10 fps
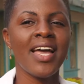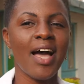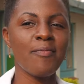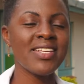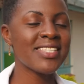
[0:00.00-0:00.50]

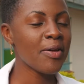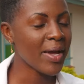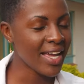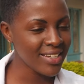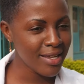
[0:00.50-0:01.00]
I'm Esther
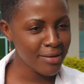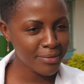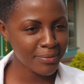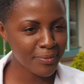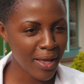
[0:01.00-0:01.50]
Makadia.
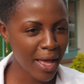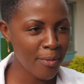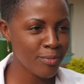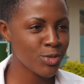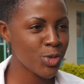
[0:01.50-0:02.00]

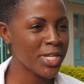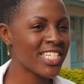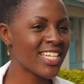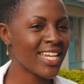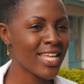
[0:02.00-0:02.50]
I'm
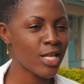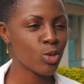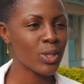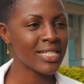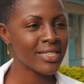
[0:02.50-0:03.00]
29 years
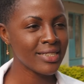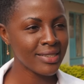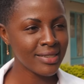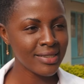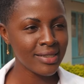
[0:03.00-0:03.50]
old.
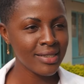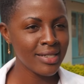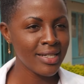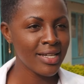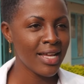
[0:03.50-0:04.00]

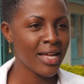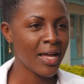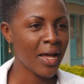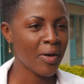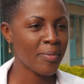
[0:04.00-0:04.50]

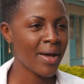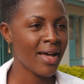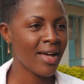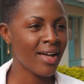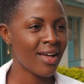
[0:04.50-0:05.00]
I'm
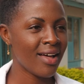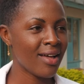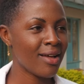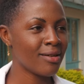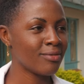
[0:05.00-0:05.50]

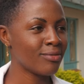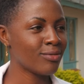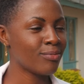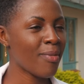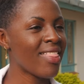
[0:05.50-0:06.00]

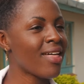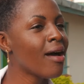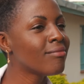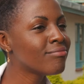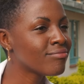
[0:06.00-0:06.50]
a mother
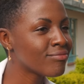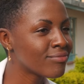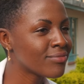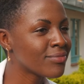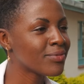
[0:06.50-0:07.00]

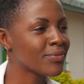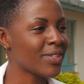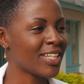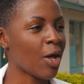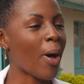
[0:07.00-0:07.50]

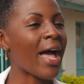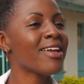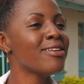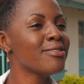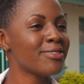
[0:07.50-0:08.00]
and a
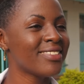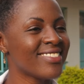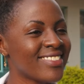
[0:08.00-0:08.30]
wife.